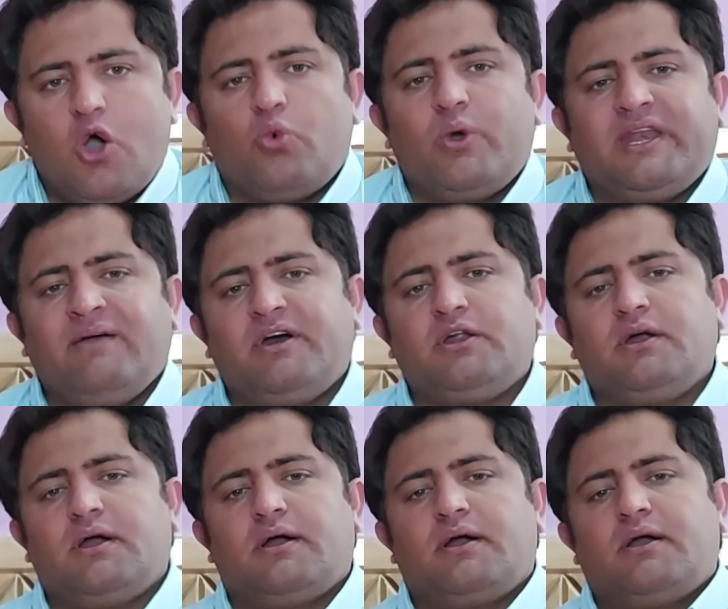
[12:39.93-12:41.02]

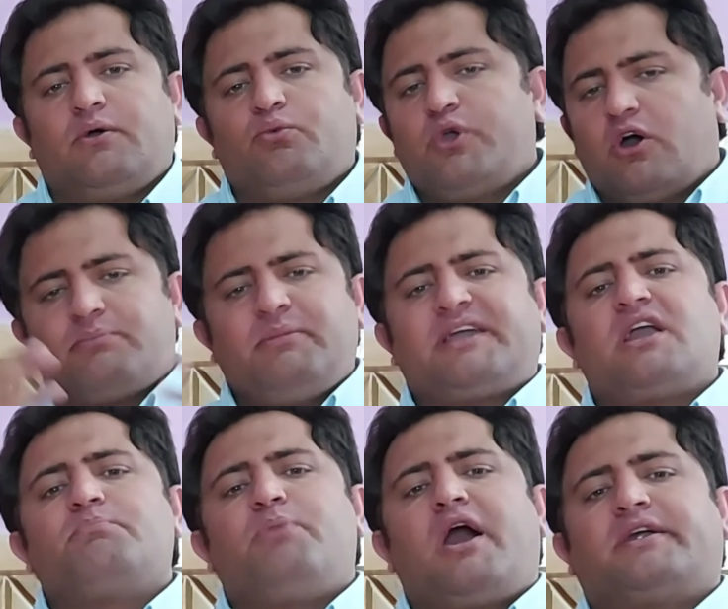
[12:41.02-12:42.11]
Whenever we are
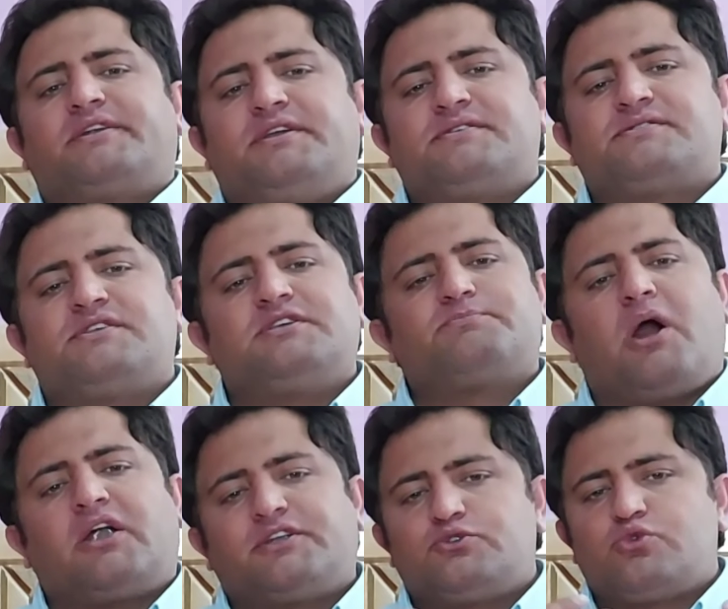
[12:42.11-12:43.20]
making parties, these
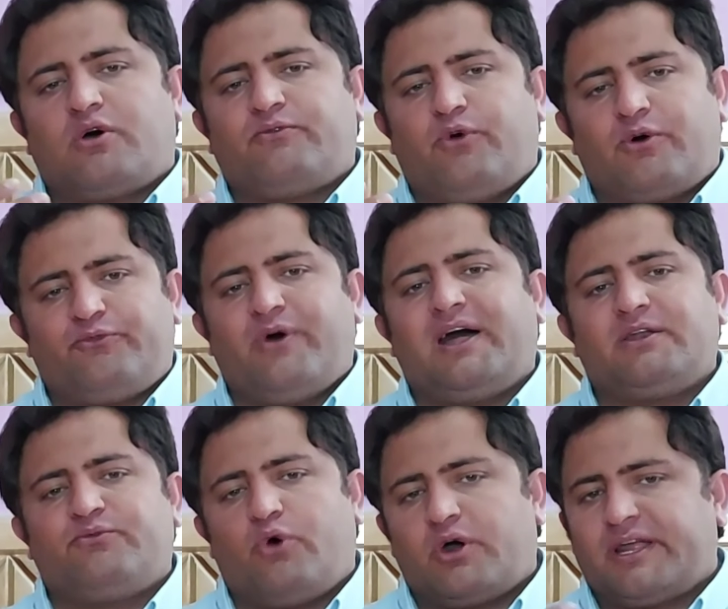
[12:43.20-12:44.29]
parties are for
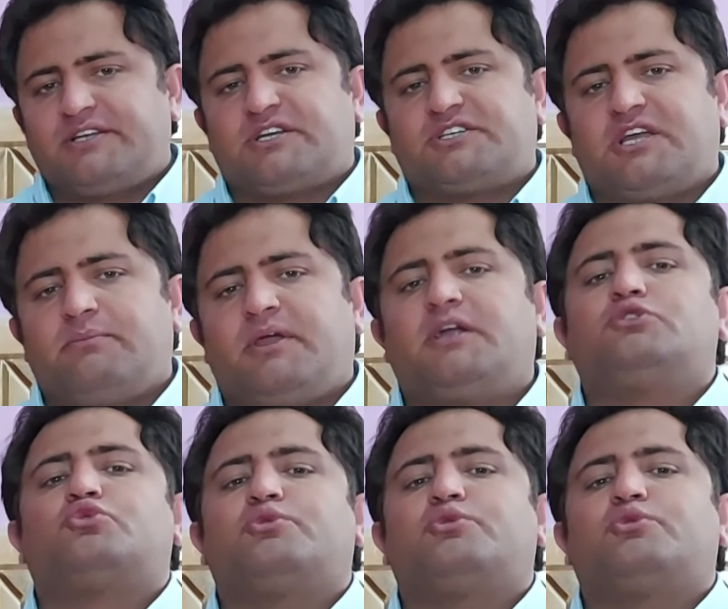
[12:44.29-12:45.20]
fun, for entertainment,